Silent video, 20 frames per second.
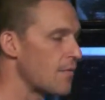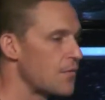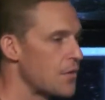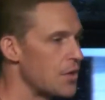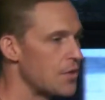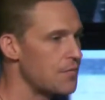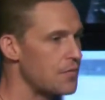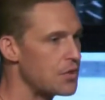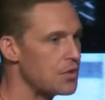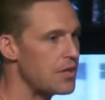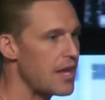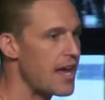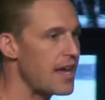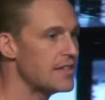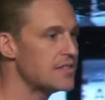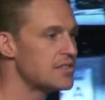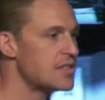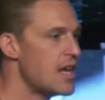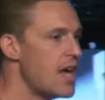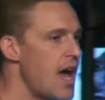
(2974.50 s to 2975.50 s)
for a few
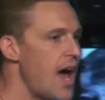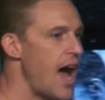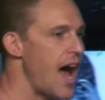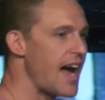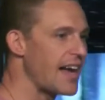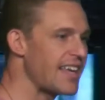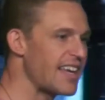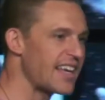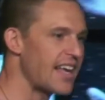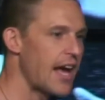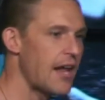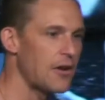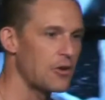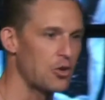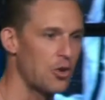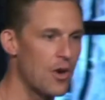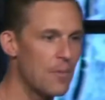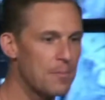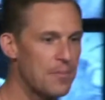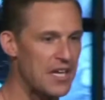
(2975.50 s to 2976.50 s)
days, I get kind of
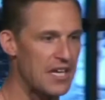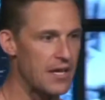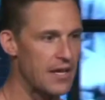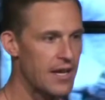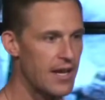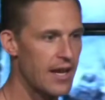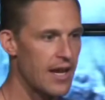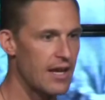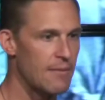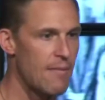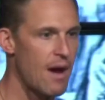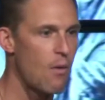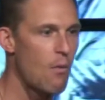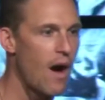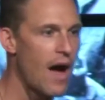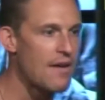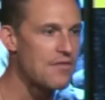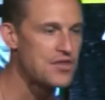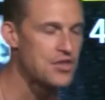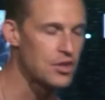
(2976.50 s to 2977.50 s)
grumpy. And my
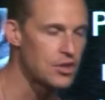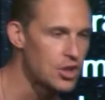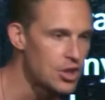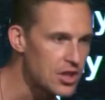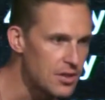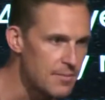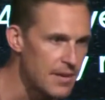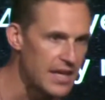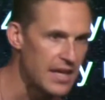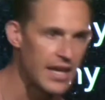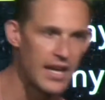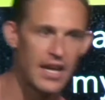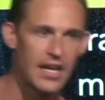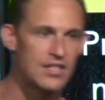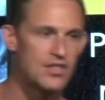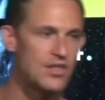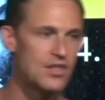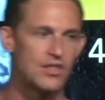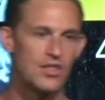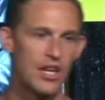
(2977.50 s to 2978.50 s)
wife, she'll look at me
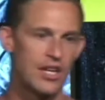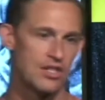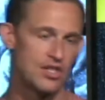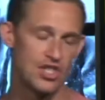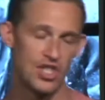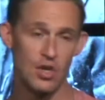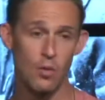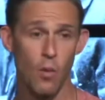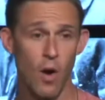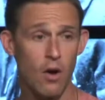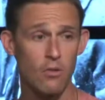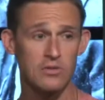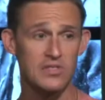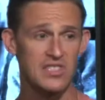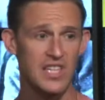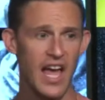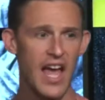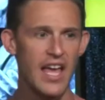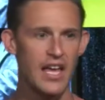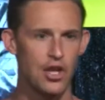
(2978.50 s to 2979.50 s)
and she won't
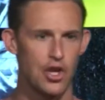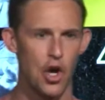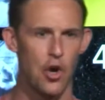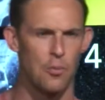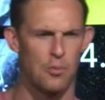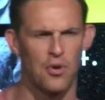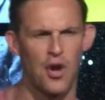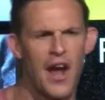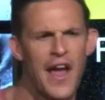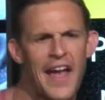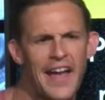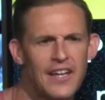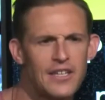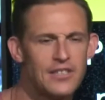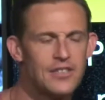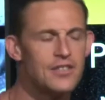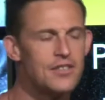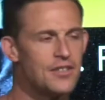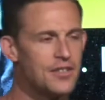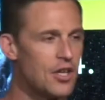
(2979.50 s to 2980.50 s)
say, go pray.
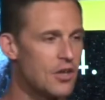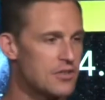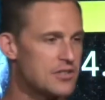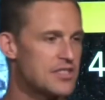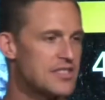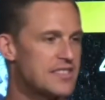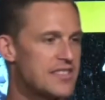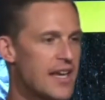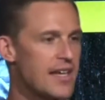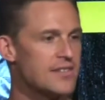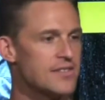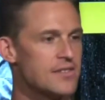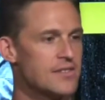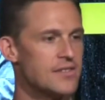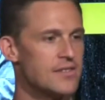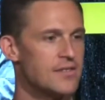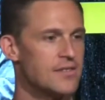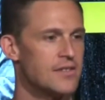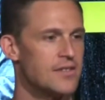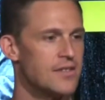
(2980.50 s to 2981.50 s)
You know what she says?
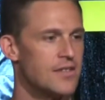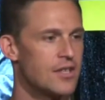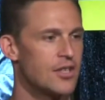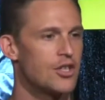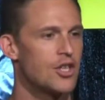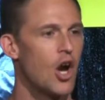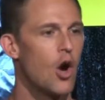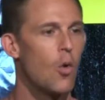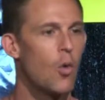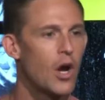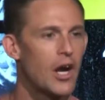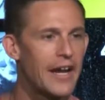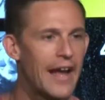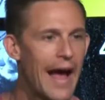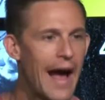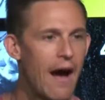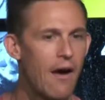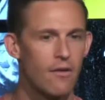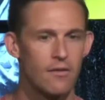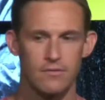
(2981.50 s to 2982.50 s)
Go work
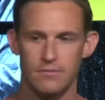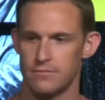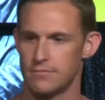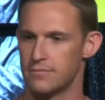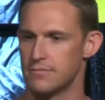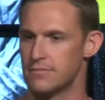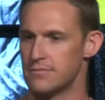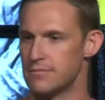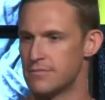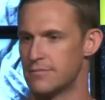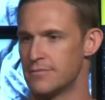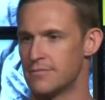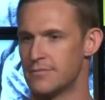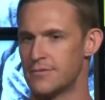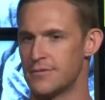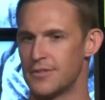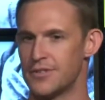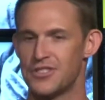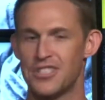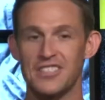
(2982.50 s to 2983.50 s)
out.
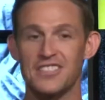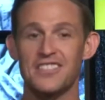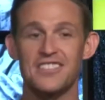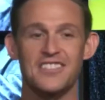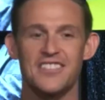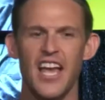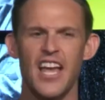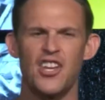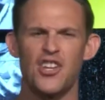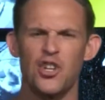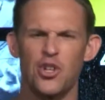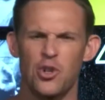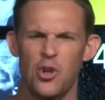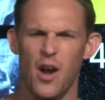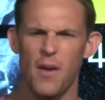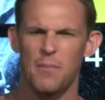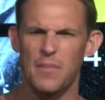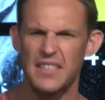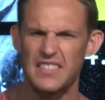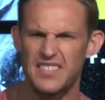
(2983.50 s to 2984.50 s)
She doesn't say, you're
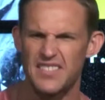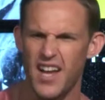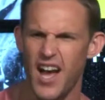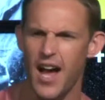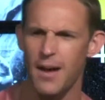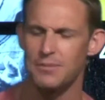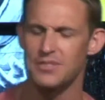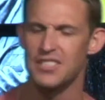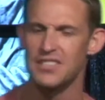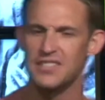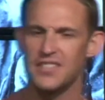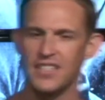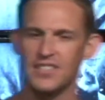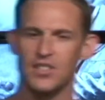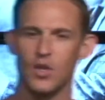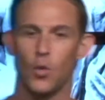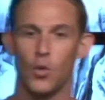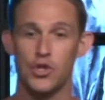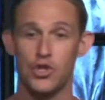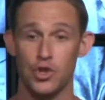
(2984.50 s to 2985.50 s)
grumpy, stop. She says,
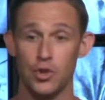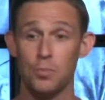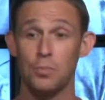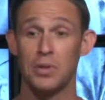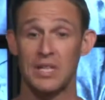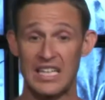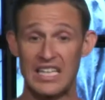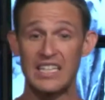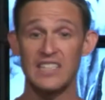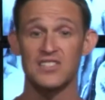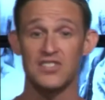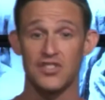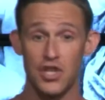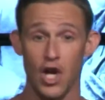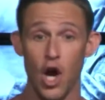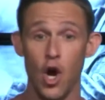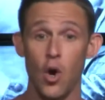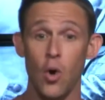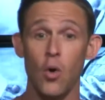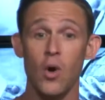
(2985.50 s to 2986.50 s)
would you please
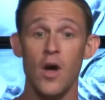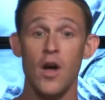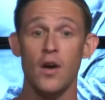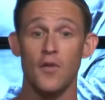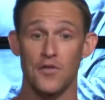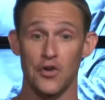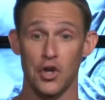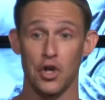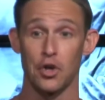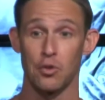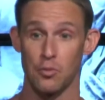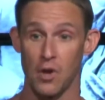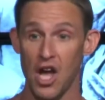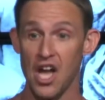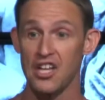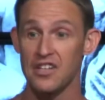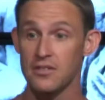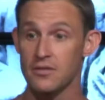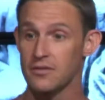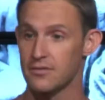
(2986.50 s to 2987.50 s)
go for a run?